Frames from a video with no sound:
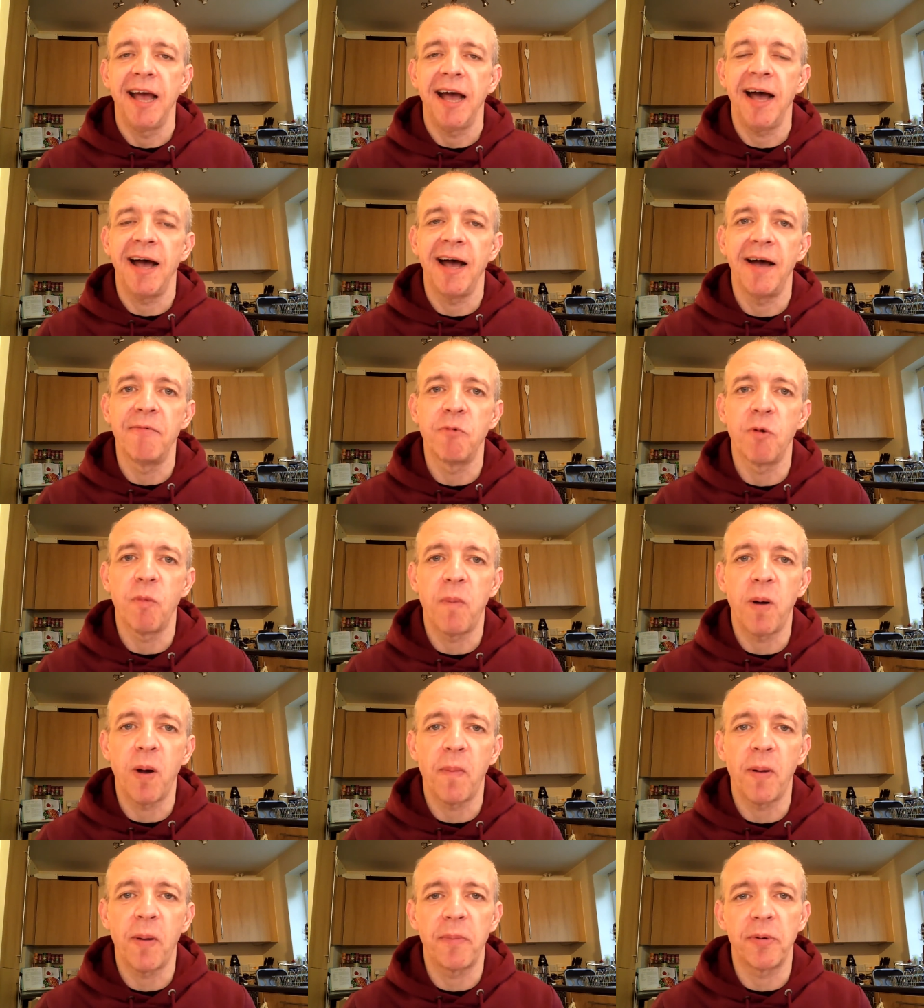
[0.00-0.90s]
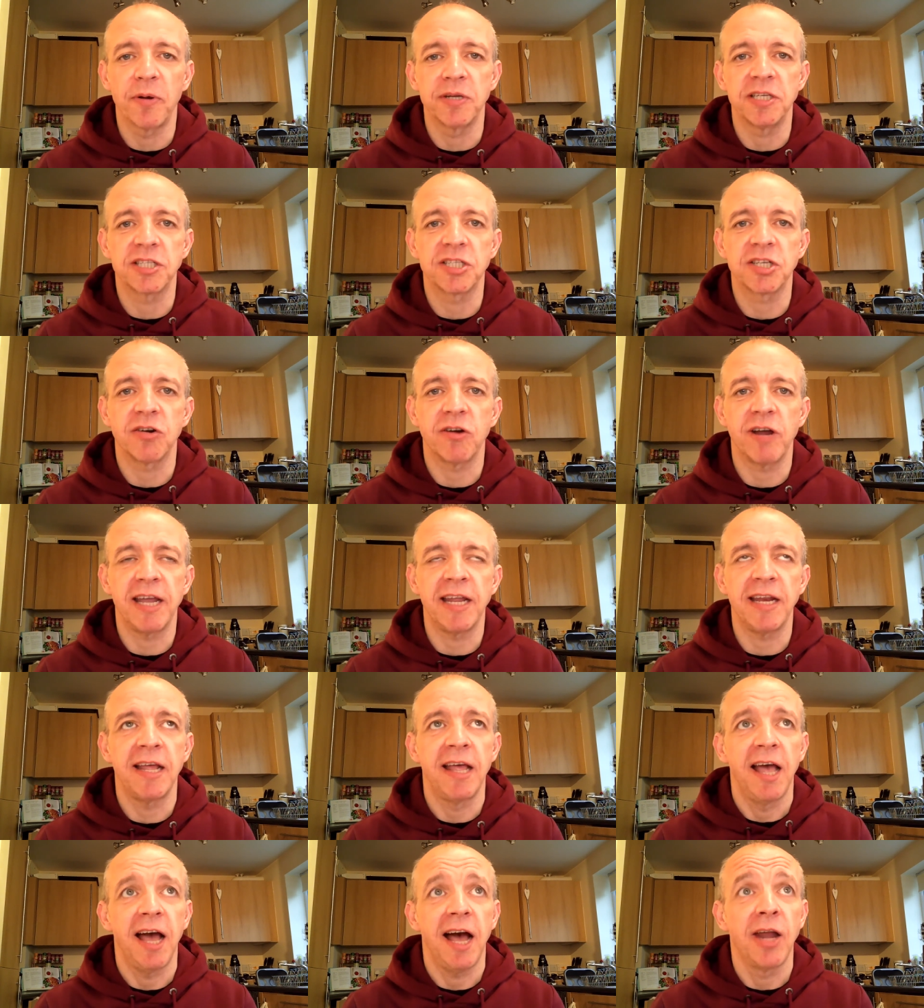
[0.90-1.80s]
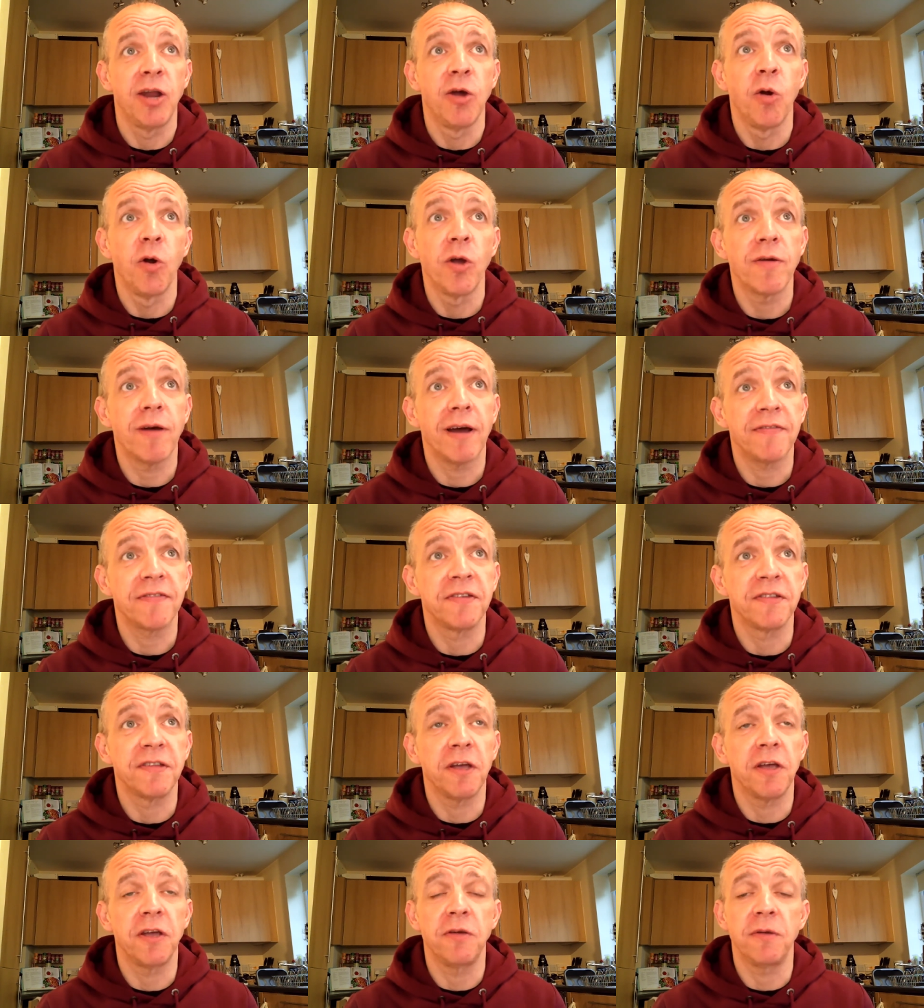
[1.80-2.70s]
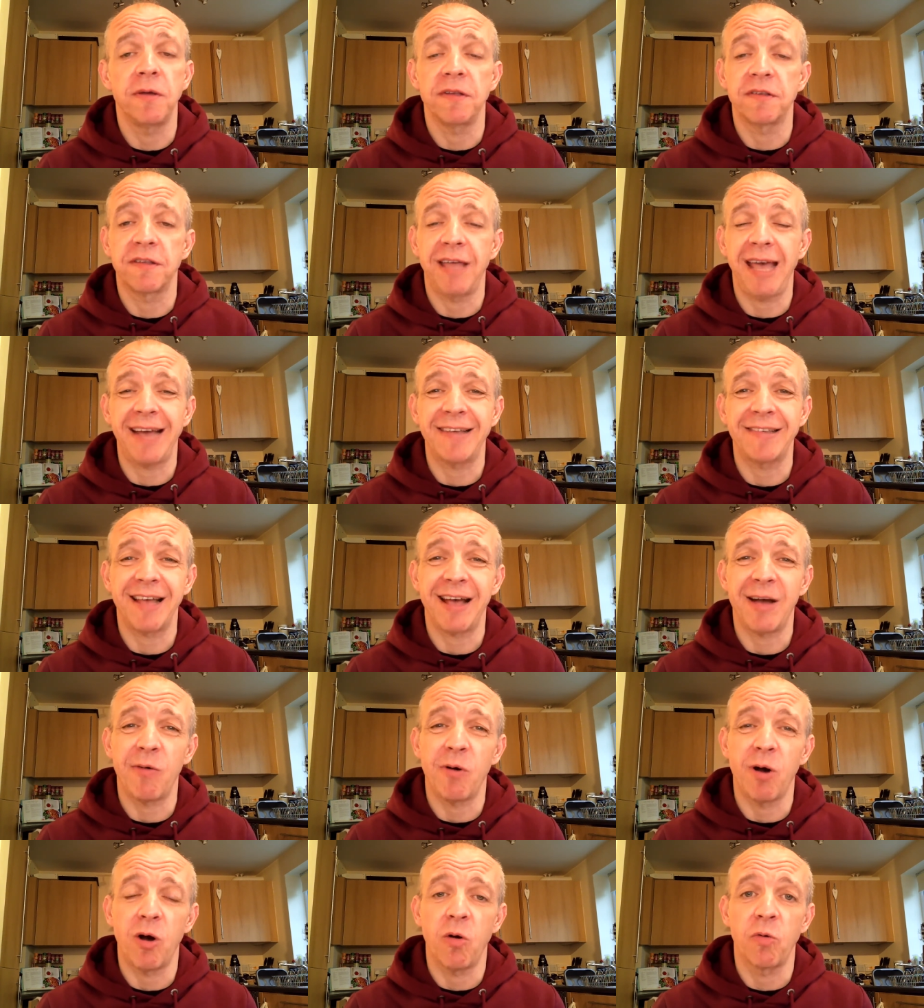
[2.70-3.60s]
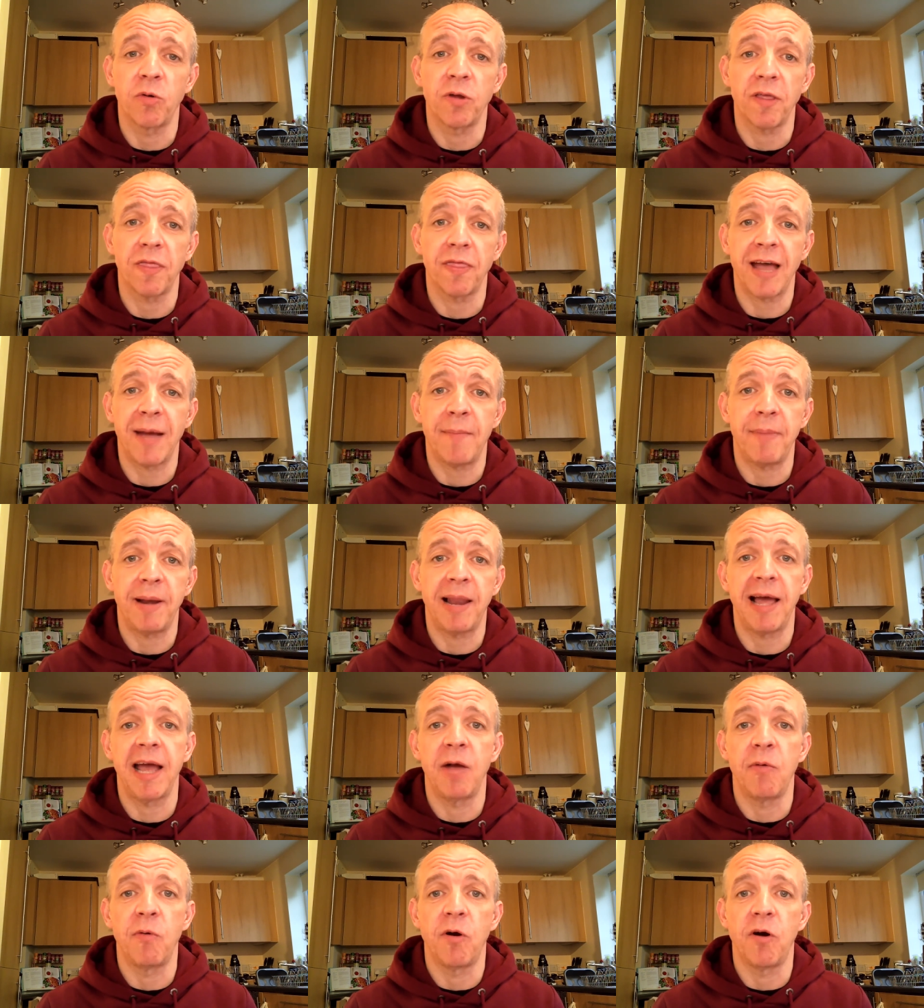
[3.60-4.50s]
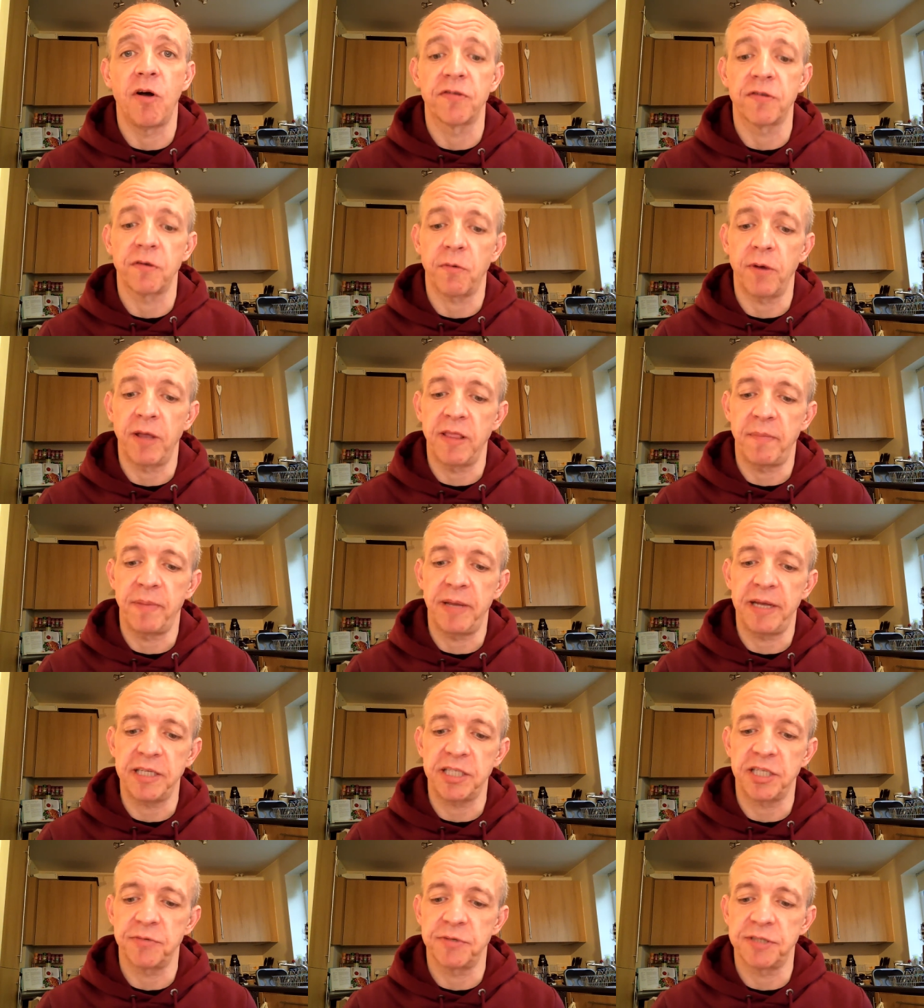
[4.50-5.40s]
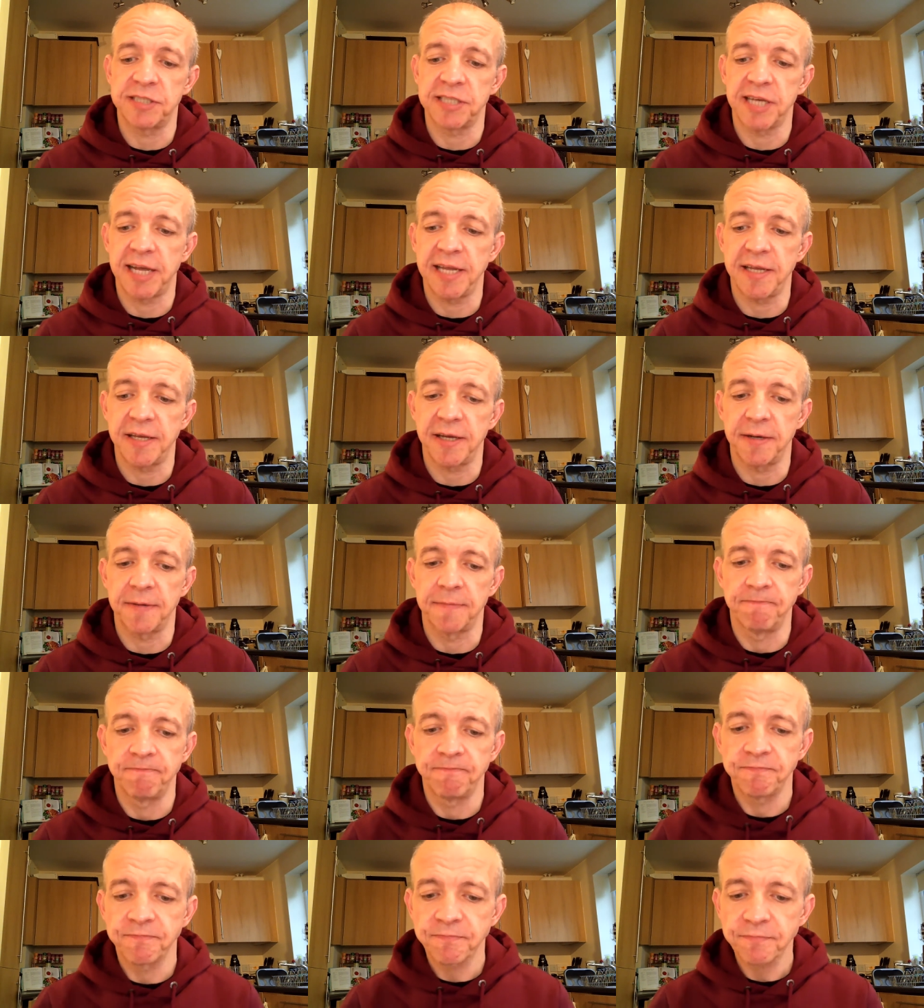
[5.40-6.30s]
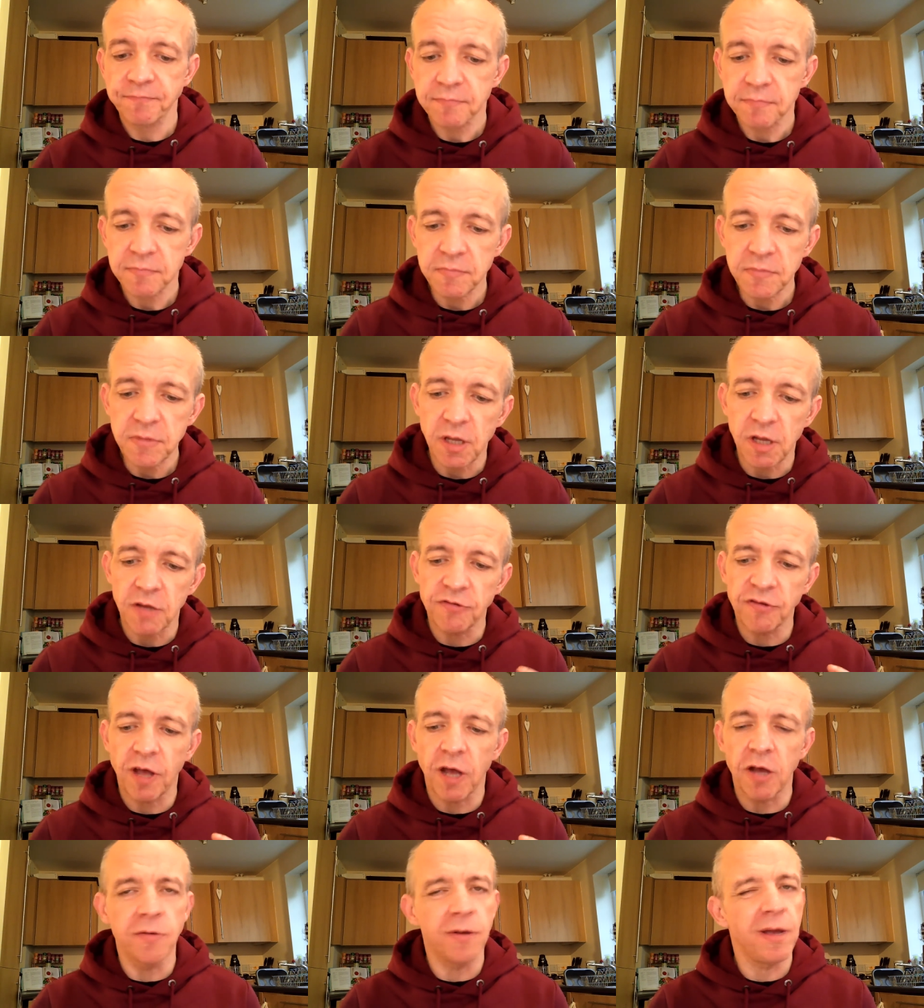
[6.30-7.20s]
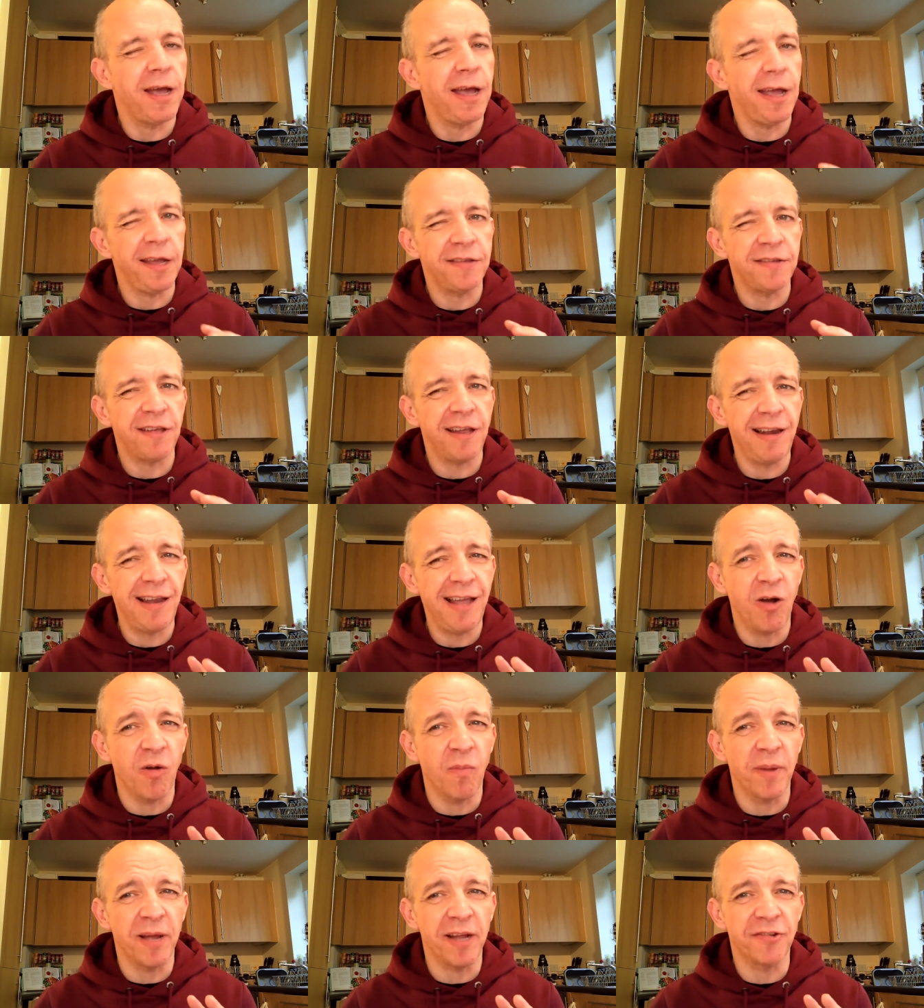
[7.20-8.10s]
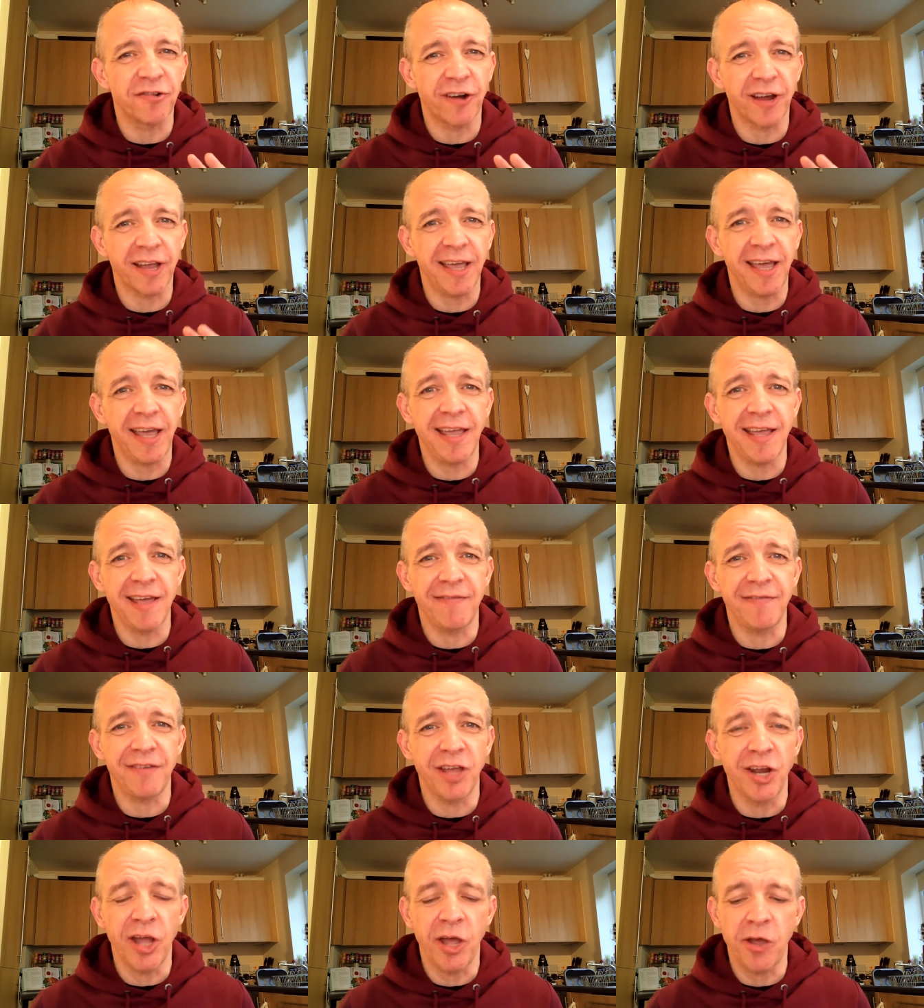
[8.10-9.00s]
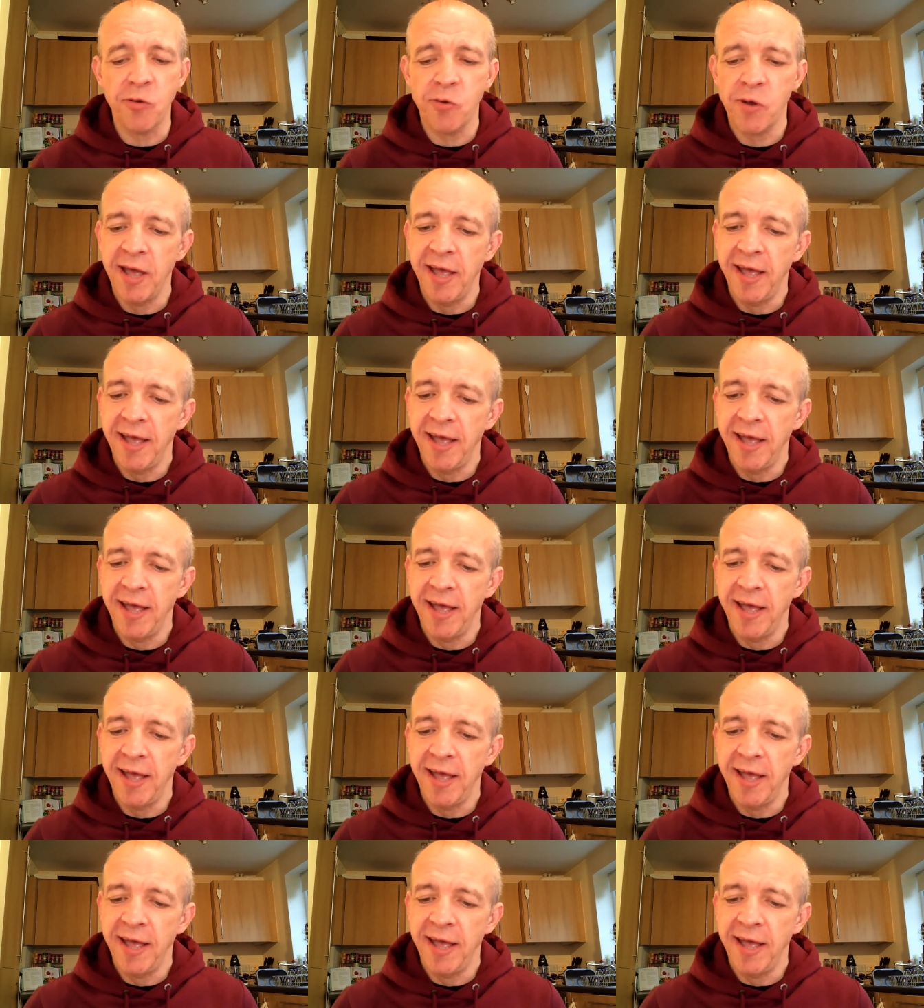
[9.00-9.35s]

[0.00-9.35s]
um, will pop up on your screen and all you have to do is guess how old that player was when the picture was taken. So it's a little bit tricky if you're new,